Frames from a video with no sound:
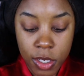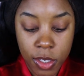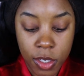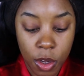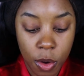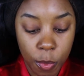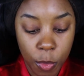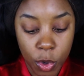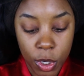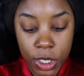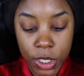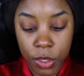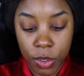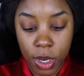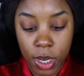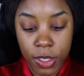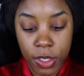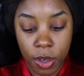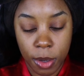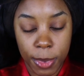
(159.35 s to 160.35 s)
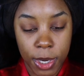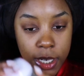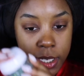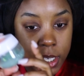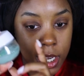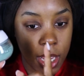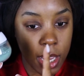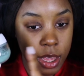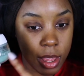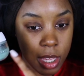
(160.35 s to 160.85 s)
so moisturizer, I'm going to
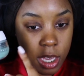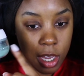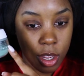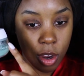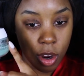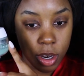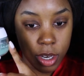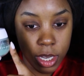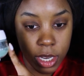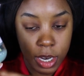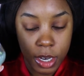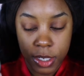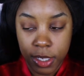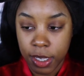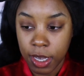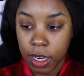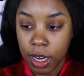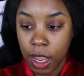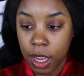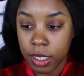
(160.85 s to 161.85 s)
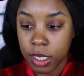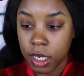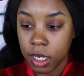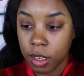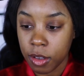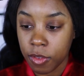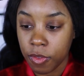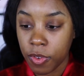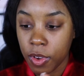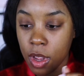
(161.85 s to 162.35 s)
take the Garnier Skin
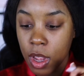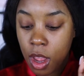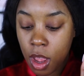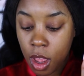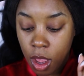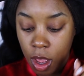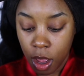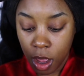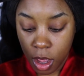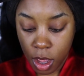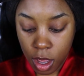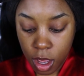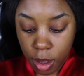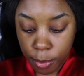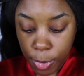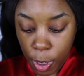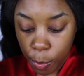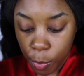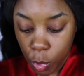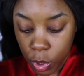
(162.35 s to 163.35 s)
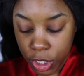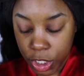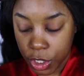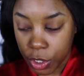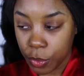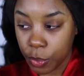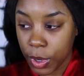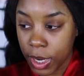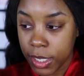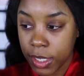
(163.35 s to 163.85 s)
Active um,
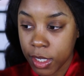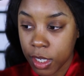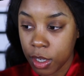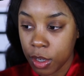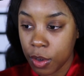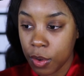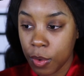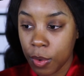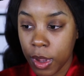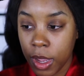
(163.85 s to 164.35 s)
Moisture Rescue.